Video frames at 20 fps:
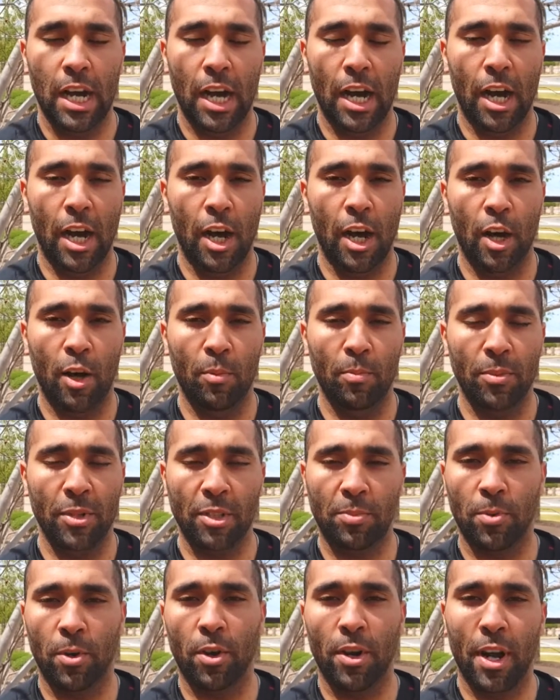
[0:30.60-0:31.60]
Um, this
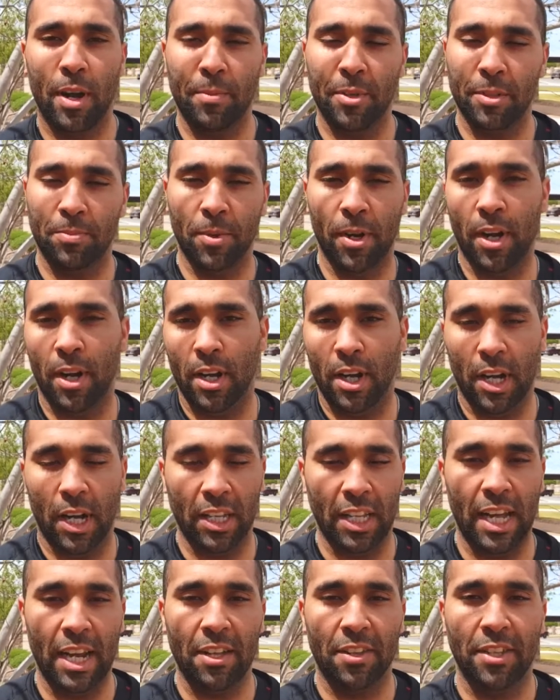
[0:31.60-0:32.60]
program has brought a
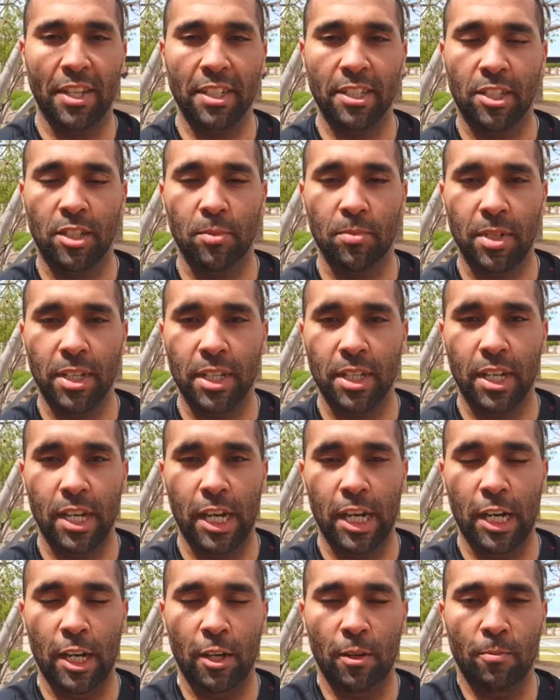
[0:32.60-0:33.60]
lot of things to me.
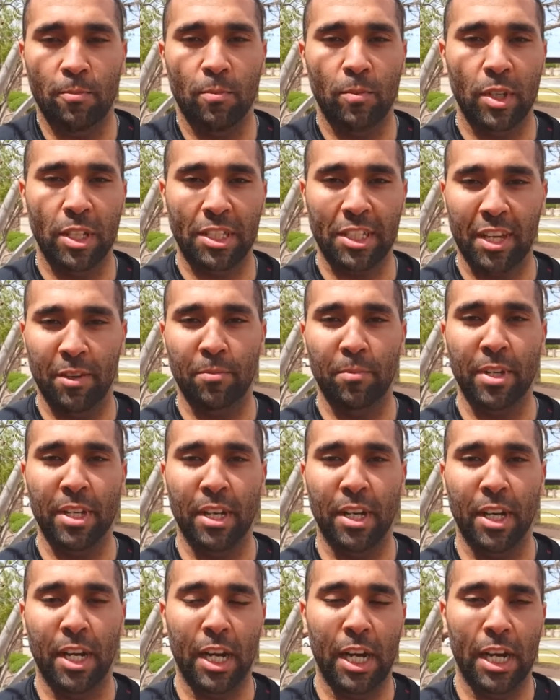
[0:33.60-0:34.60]
Um, it's given me
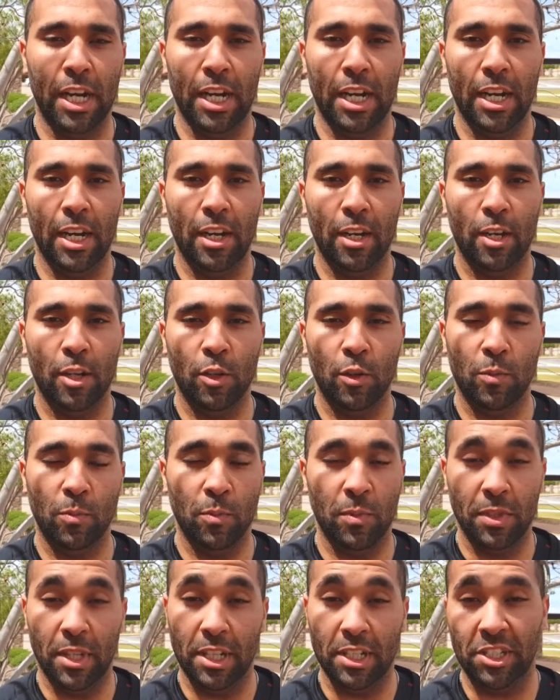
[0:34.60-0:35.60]
a, a,
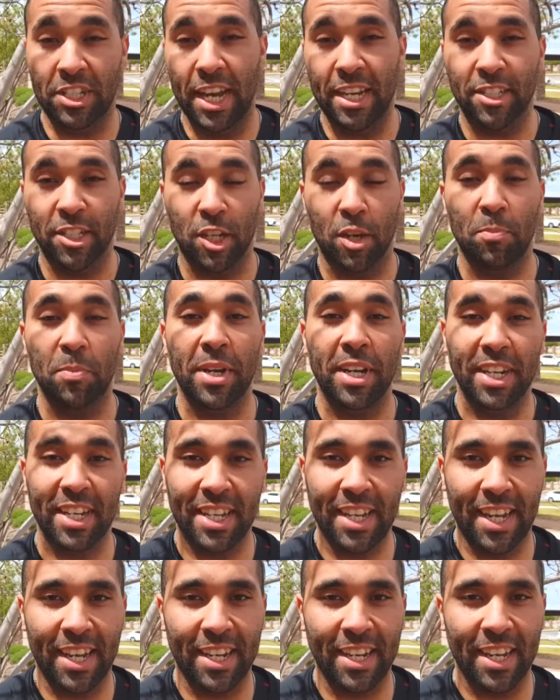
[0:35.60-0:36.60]
a chance to compete
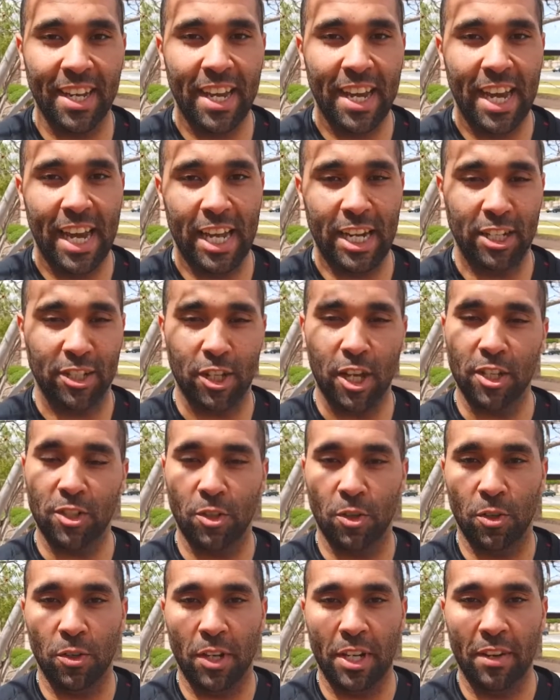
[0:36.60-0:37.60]
again and has
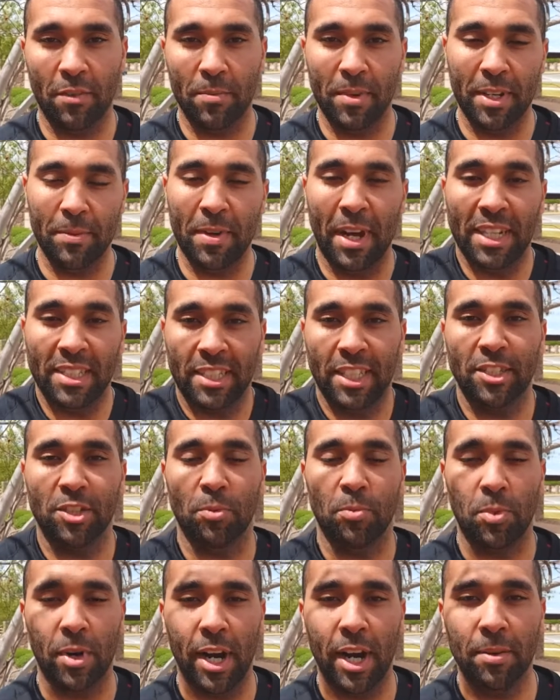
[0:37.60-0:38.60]
also given me my sense
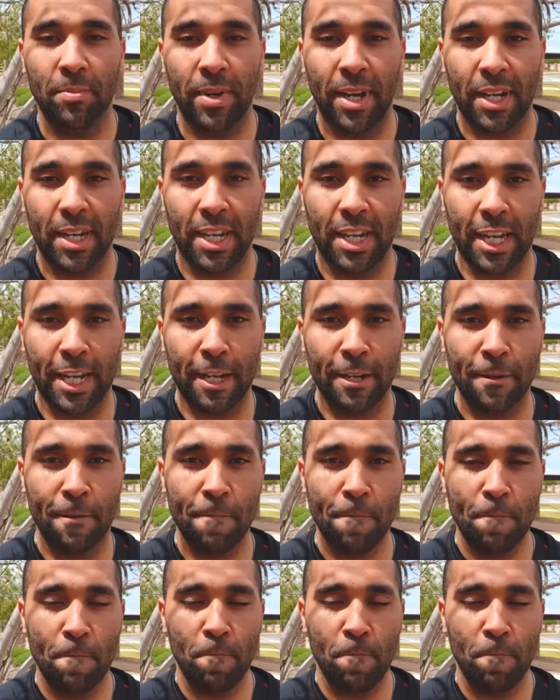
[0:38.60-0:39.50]
of pride back again.